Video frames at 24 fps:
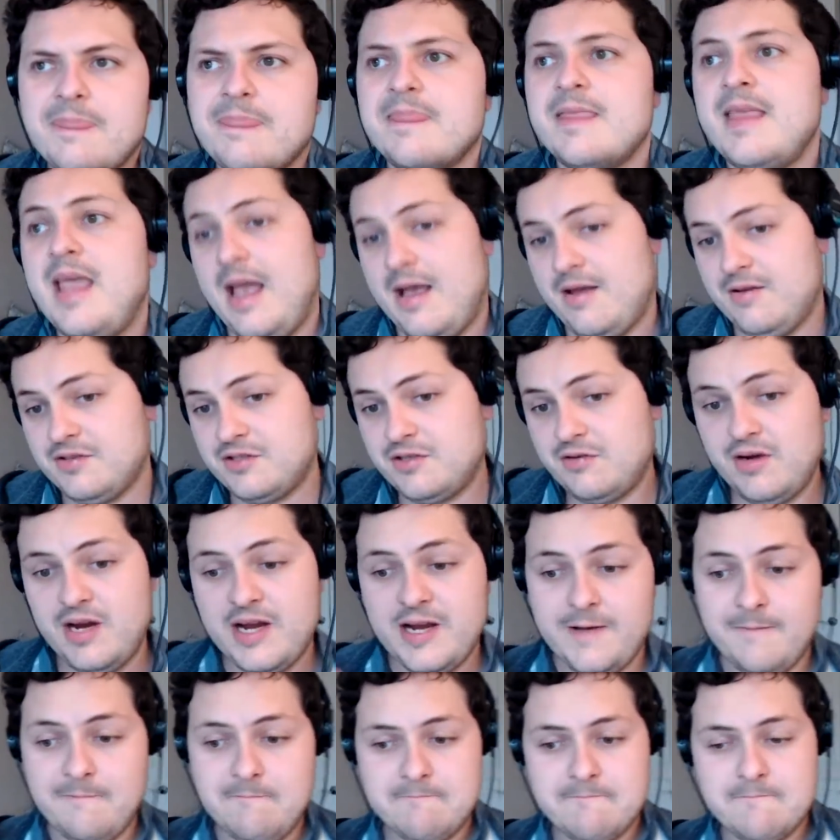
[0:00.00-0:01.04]
Yeah, it was
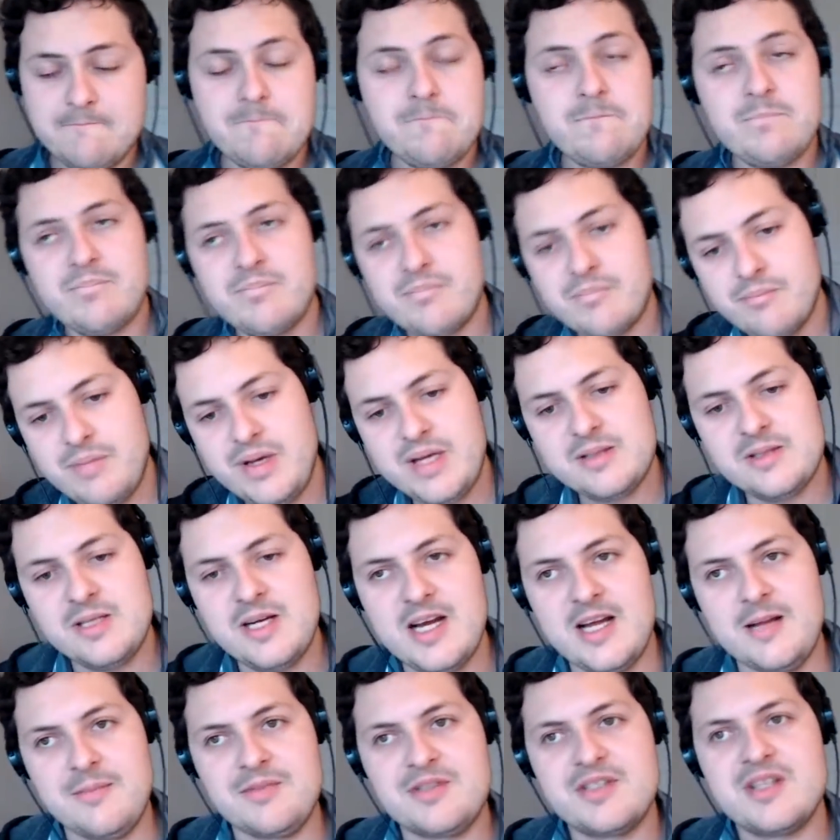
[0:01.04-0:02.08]
great. Peak
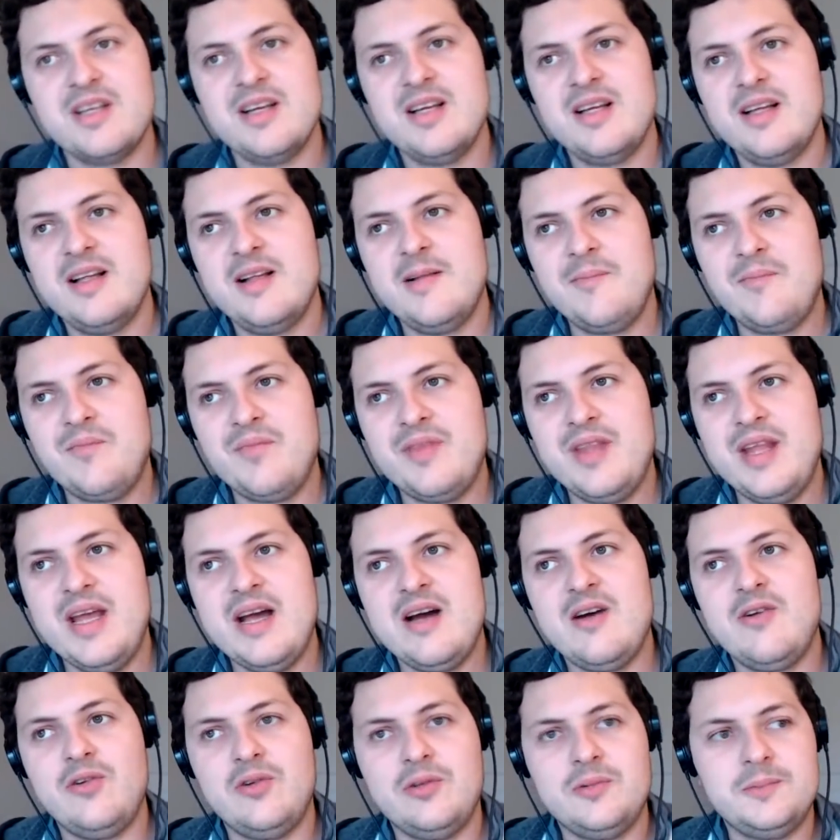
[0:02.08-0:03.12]
times.
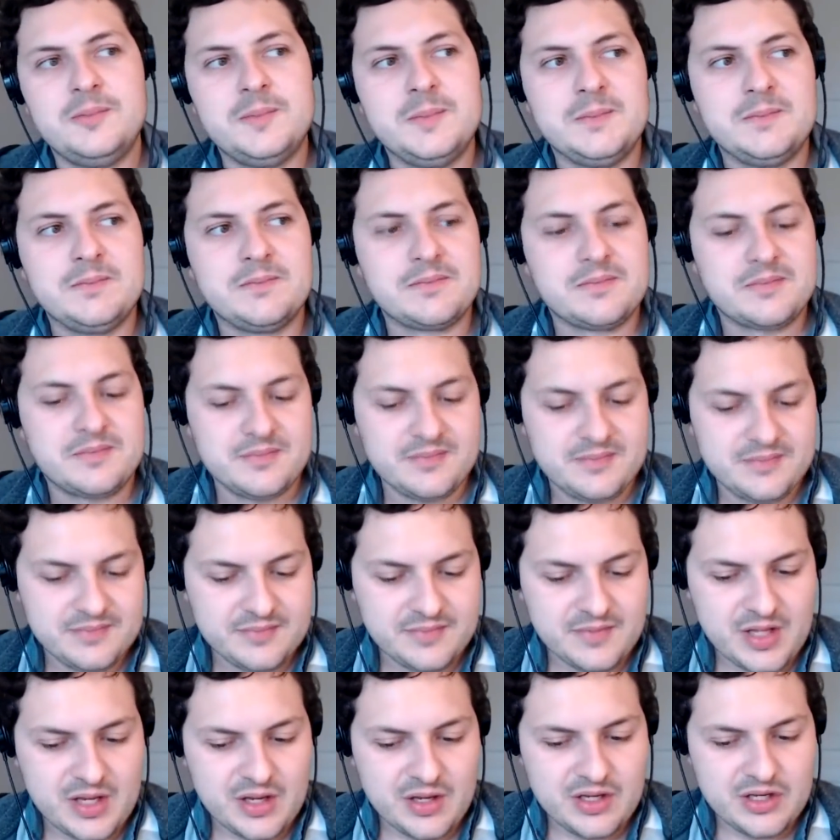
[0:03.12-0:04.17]
Now,
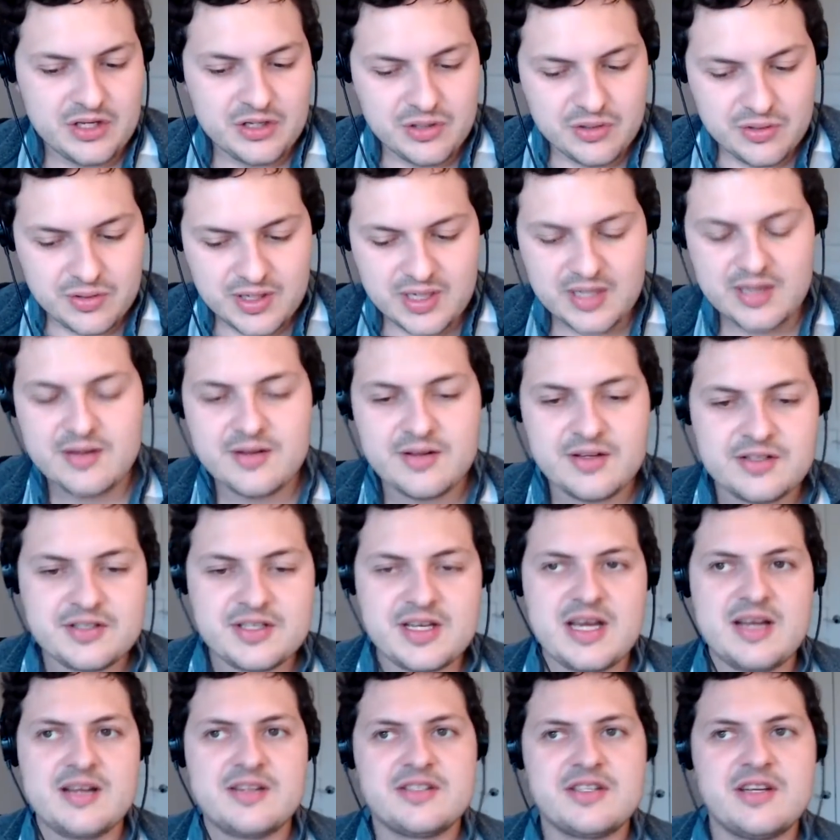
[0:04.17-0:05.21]
you get this
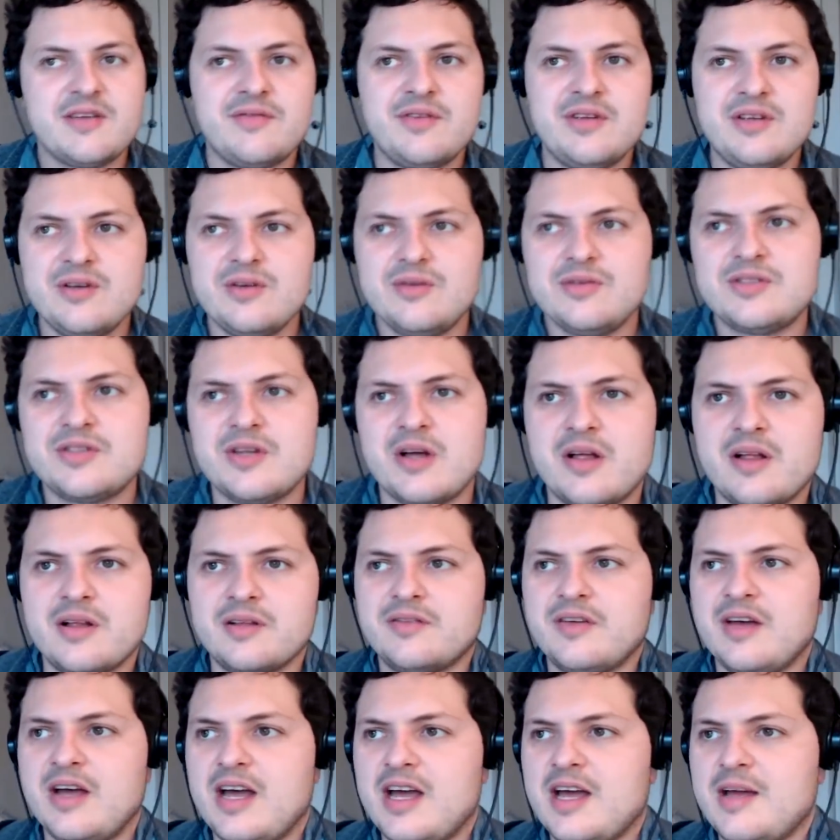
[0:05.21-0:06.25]
kind of stuff used all
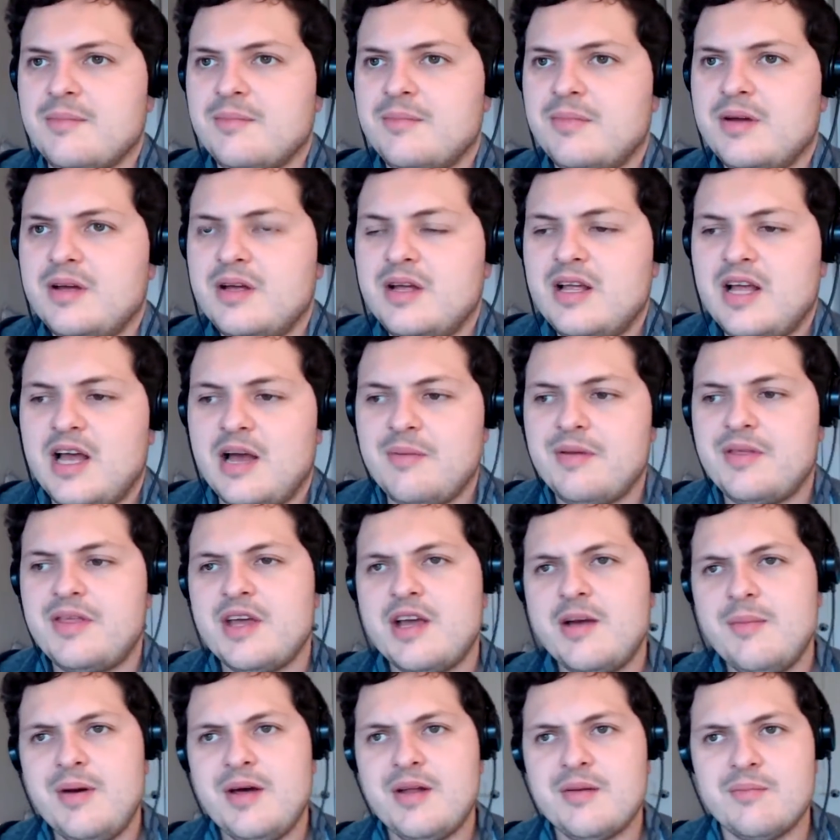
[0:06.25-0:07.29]
the time. I mean,
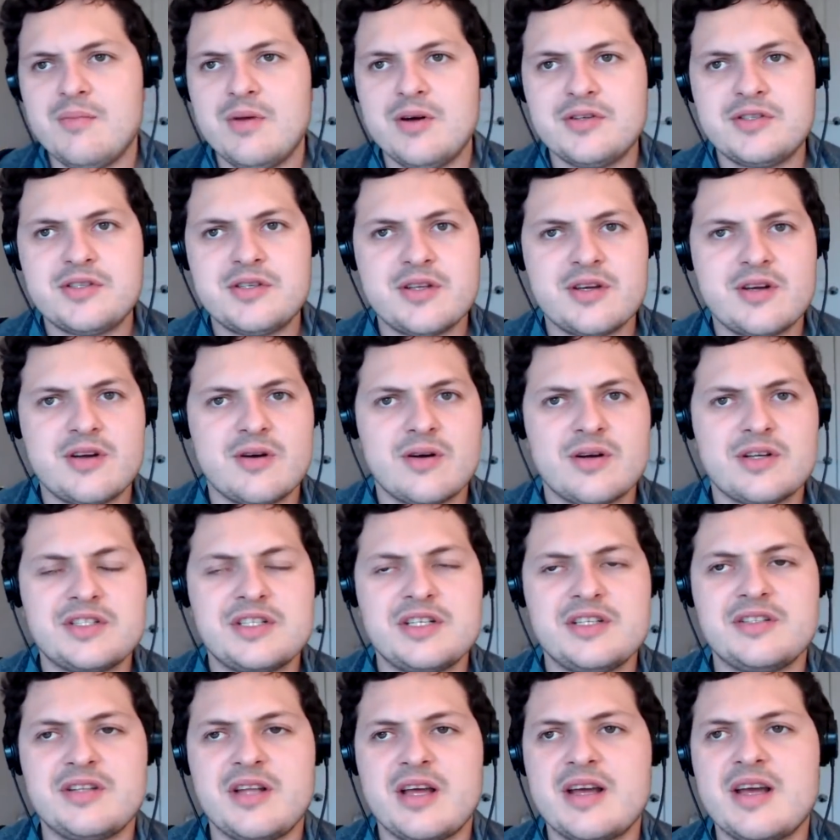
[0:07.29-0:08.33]
think about most of the
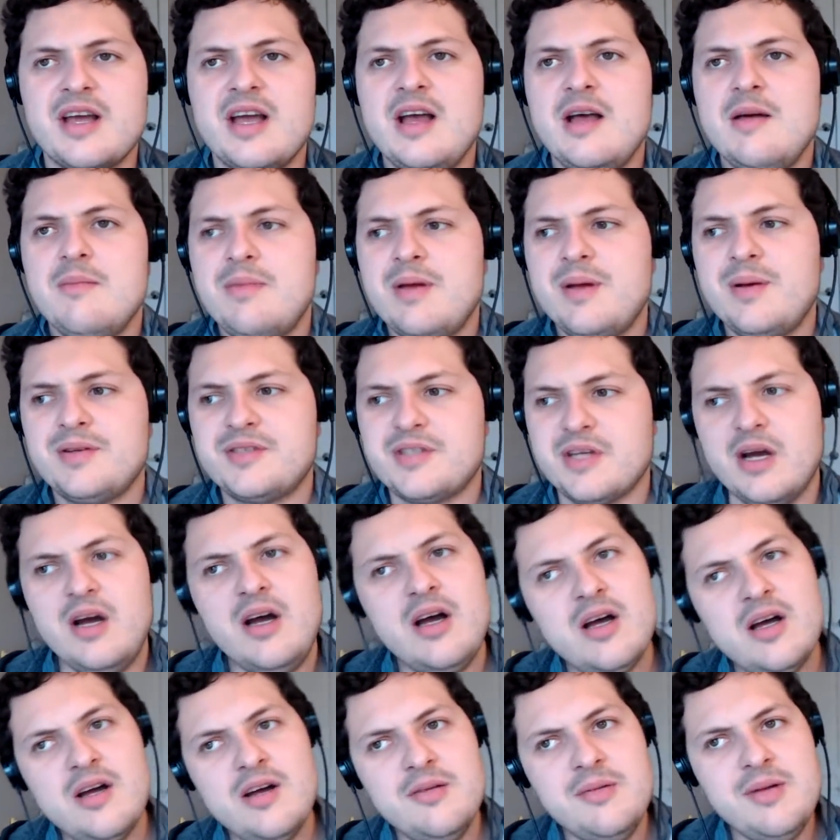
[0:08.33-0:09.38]
currencies. Like, people say,
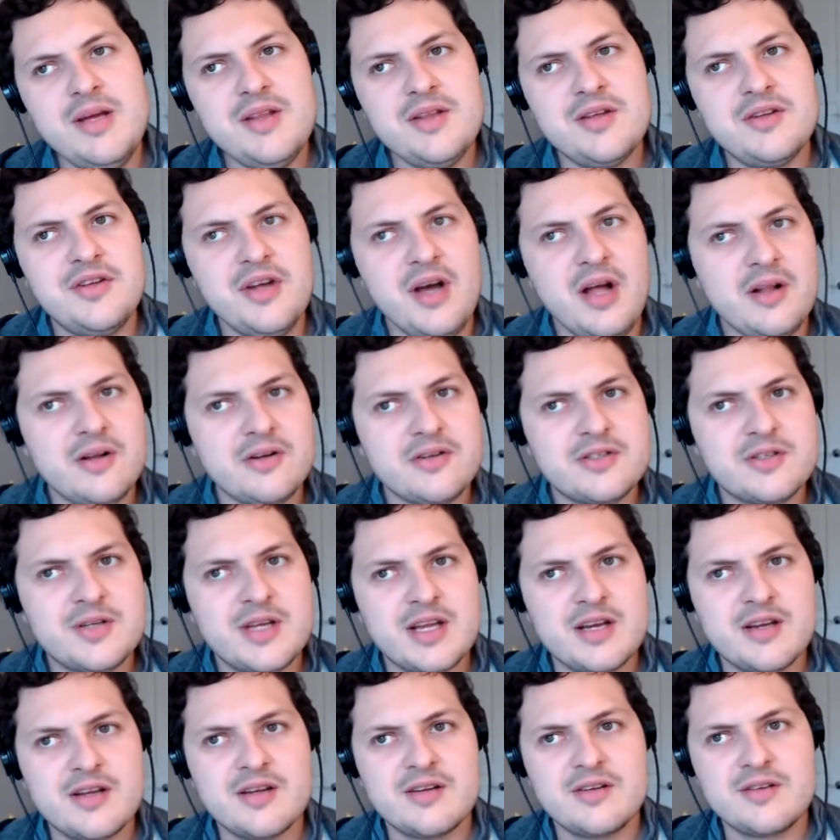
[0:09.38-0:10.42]
oh, man, the dollar's
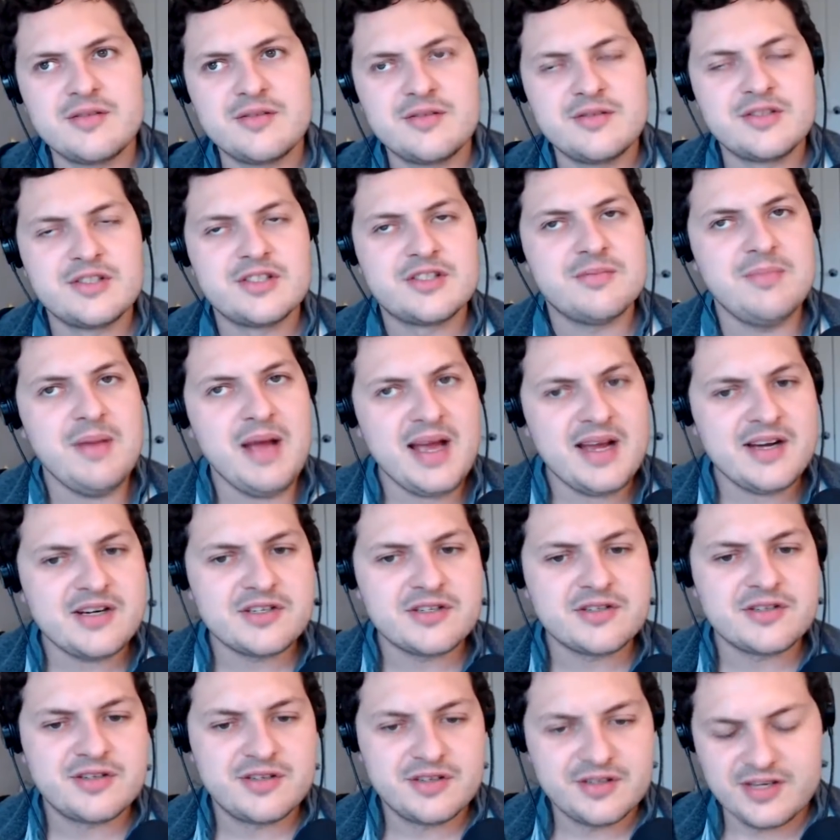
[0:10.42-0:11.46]
getting
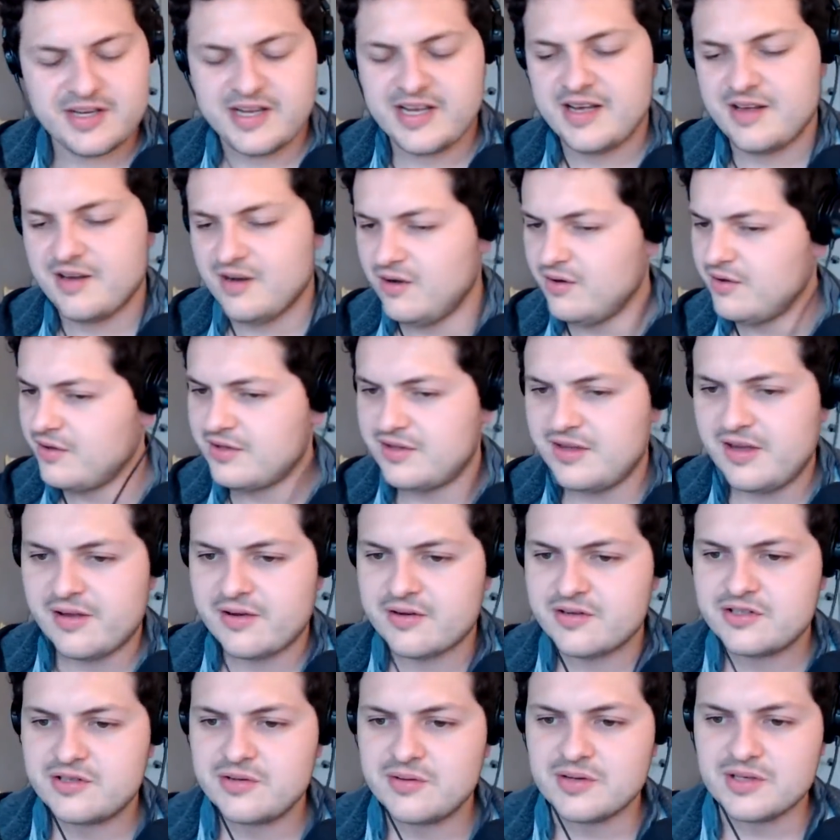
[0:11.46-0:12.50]
smashed today. Oh, the
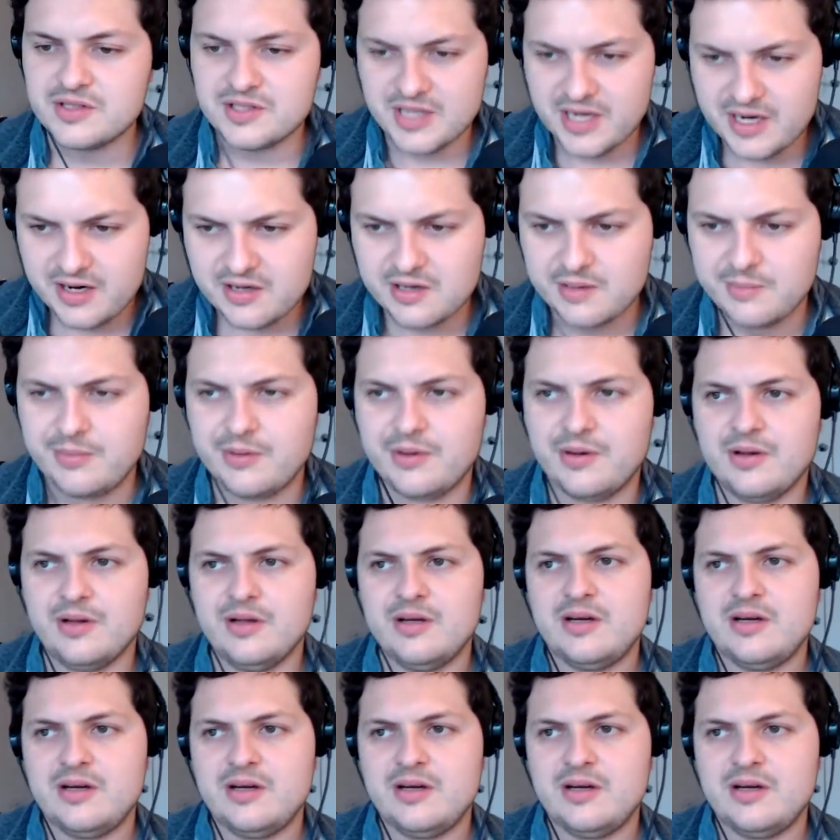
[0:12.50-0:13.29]
dollar's doing terrible.